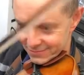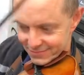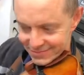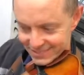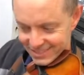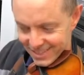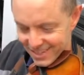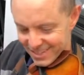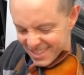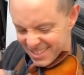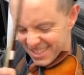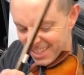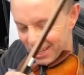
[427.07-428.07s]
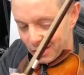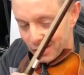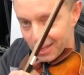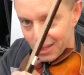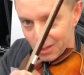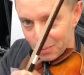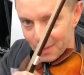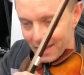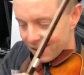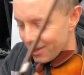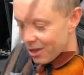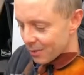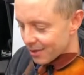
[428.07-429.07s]
So this is a little bit
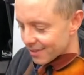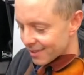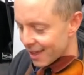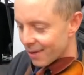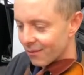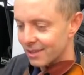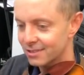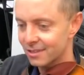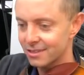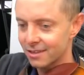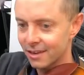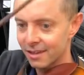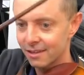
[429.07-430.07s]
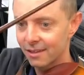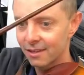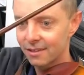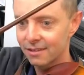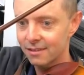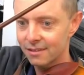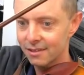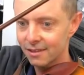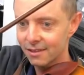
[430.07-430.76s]
lower than that one, so it's going da,